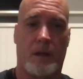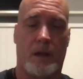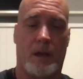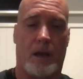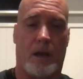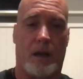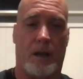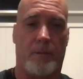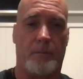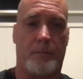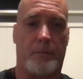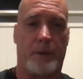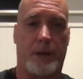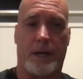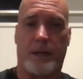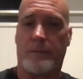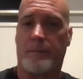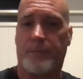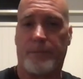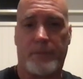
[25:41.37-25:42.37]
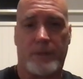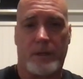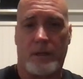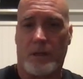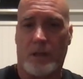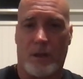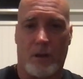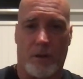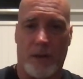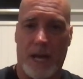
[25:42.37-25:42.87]
But
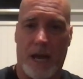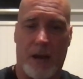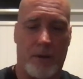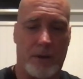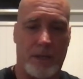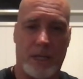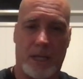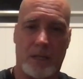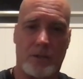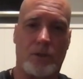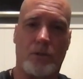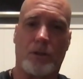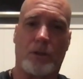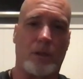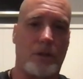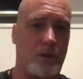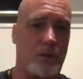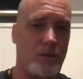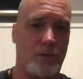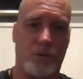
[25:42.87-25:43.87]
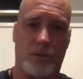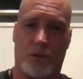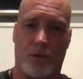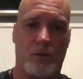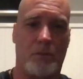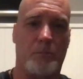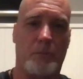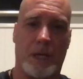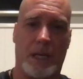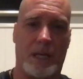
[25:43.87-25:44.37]
nowadays you can do
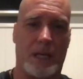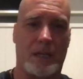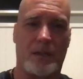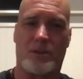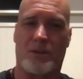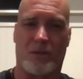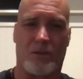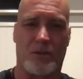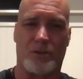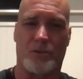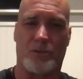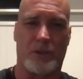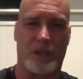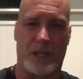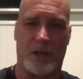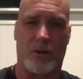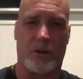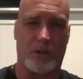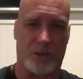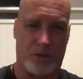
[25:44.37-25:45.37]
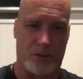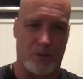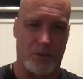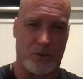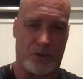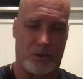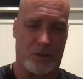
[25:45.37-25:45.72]
Zoom meetings, so there's really no excuse.